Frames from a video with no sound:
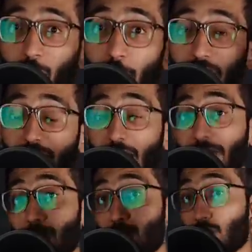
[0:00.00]
Muhammad
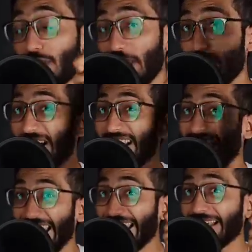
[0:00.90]
Khan used to keep a
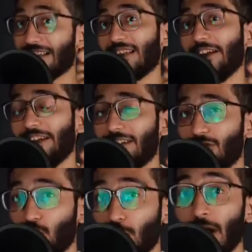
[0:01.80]
cane inside
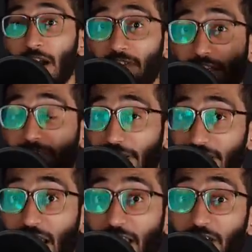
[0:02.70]
his room with
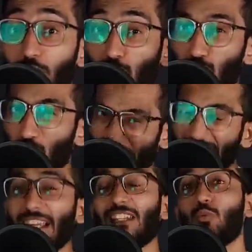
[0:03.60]
which he used to
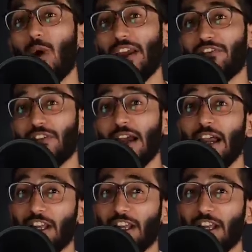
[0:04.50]
hit his wife